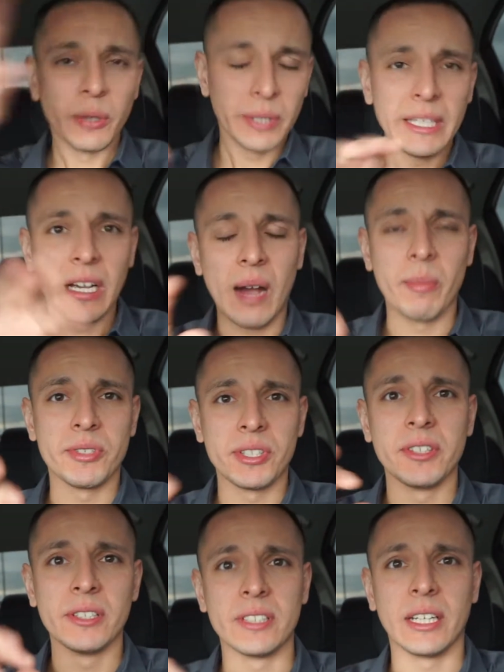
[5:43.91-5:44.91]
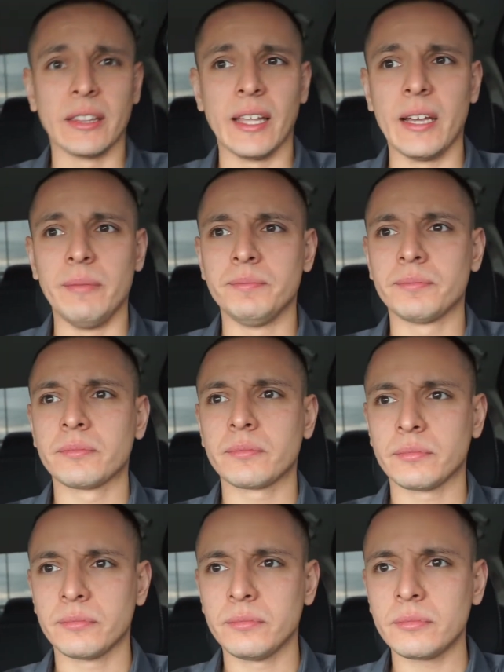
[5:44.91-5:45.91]
e-commerce and things like that,
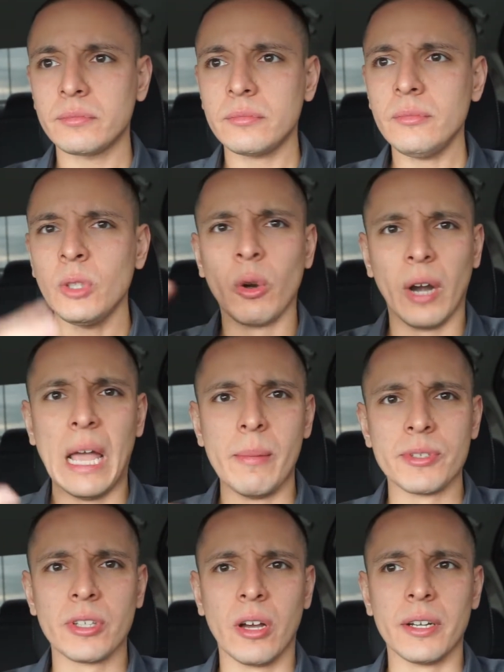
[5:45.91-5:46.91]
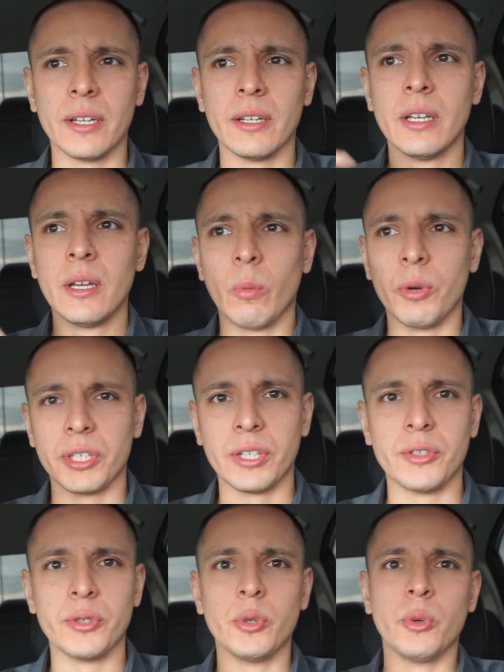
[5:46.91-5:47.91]
or Amazon, and what you
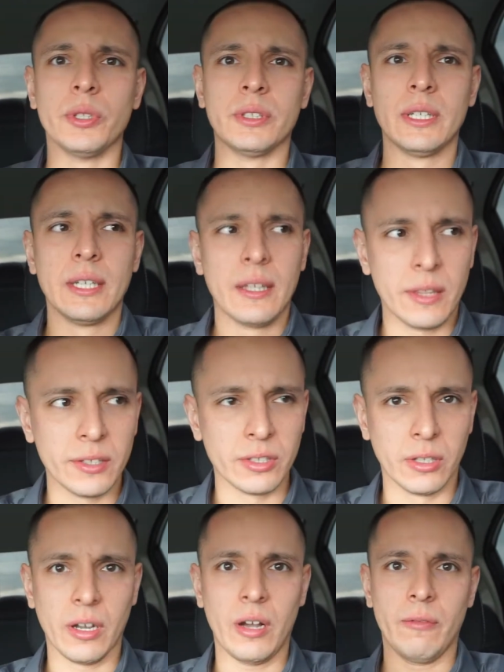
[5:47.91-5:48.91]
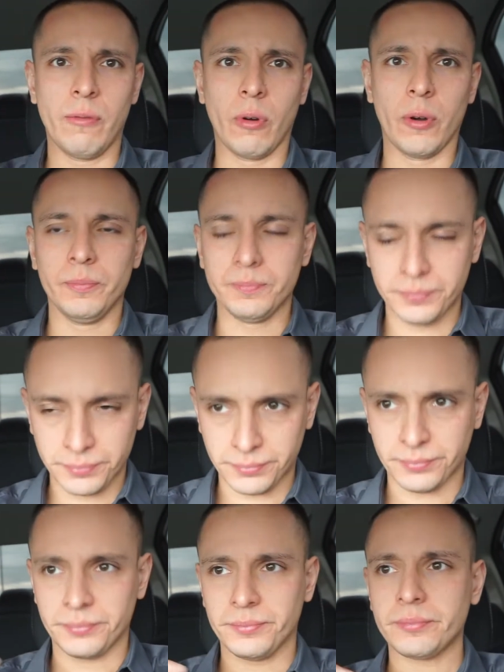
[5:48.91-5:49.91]
can do and things to look out for.
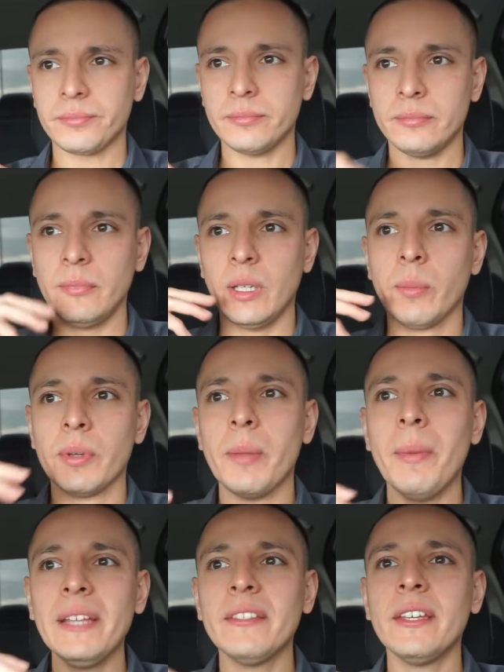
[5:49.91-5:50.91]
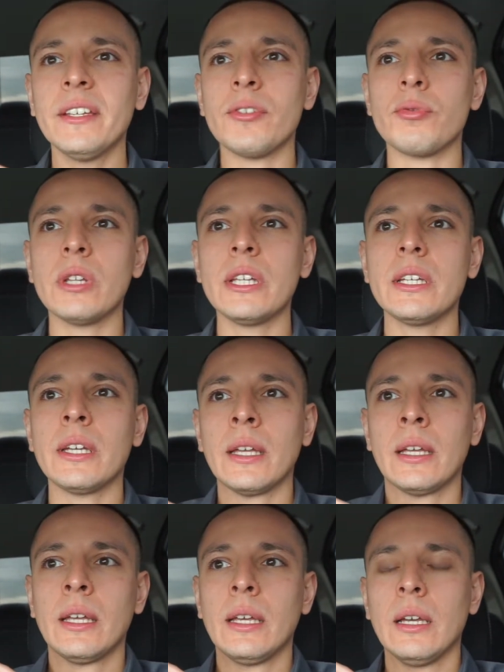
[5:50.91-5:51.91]
But the main thing is really,
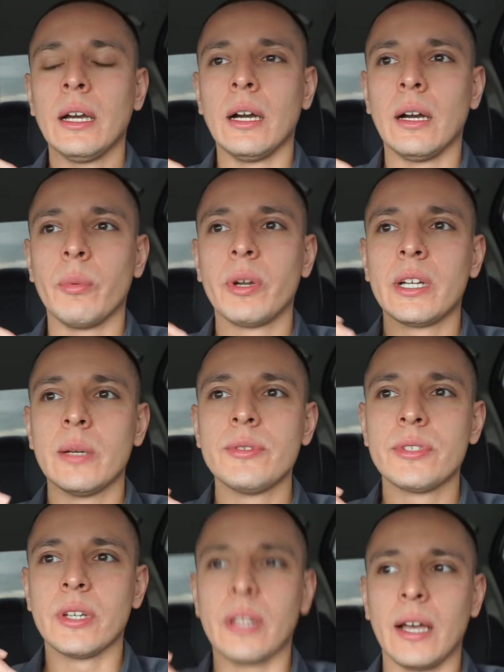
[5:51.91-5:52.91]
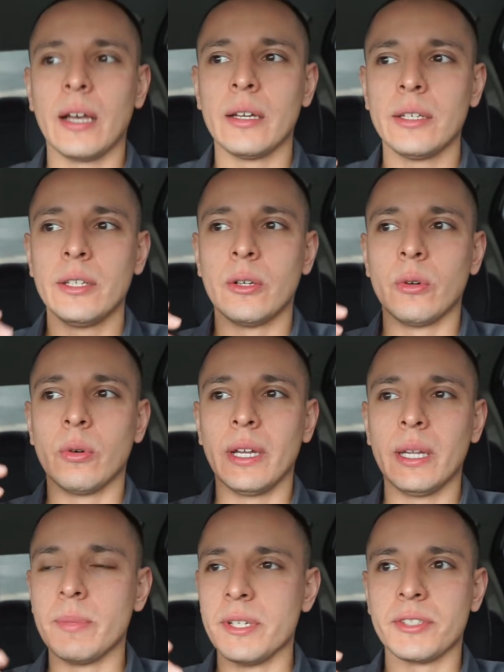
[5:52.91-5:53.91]
when it comes to, you know,
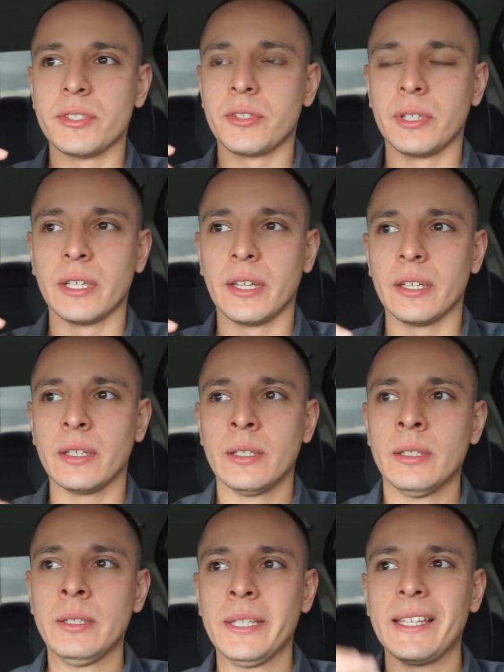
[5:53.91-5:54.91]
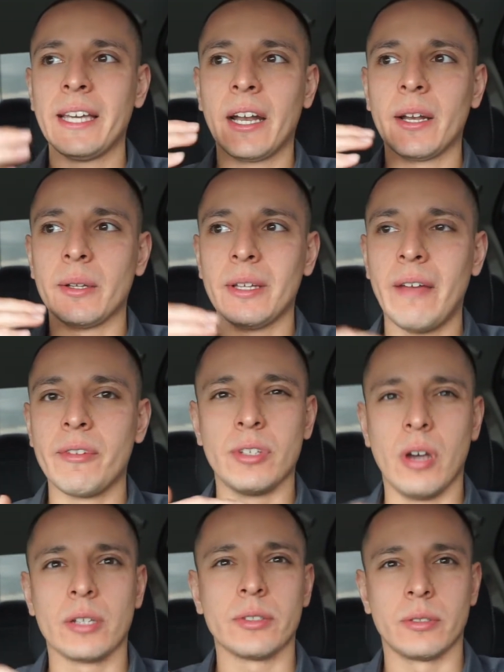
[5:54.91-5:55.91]
any business or anything, you gotta have your
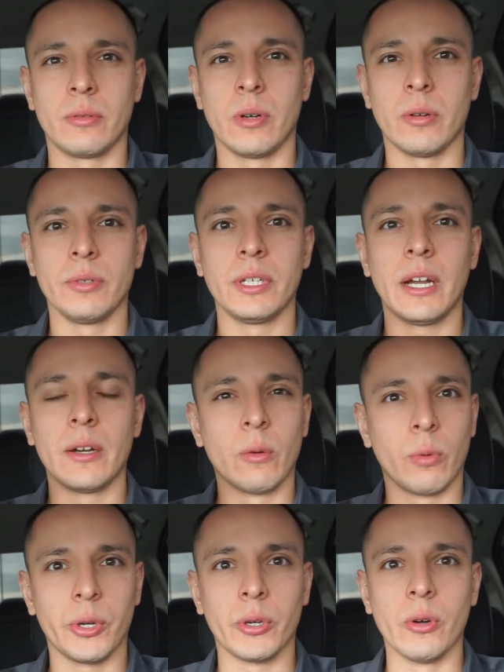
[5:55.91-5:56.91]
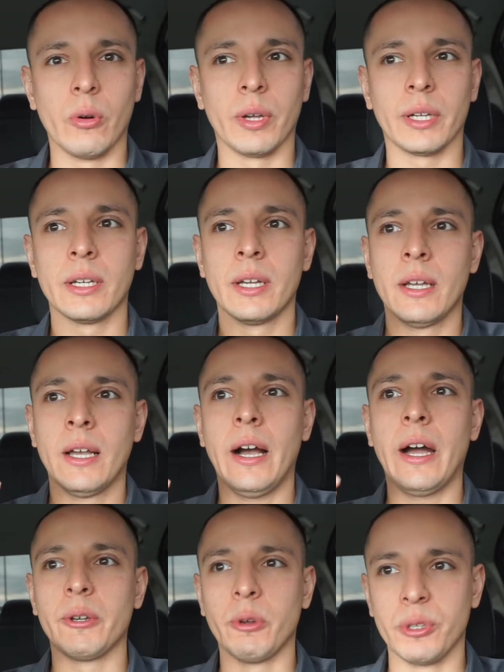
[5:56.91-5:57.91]
ducks in a row. You gotta know where you're going,
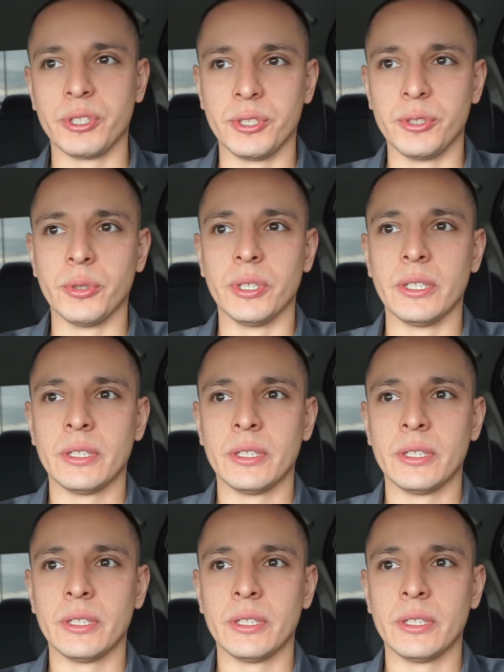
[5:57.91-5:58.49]
how you're going to do it,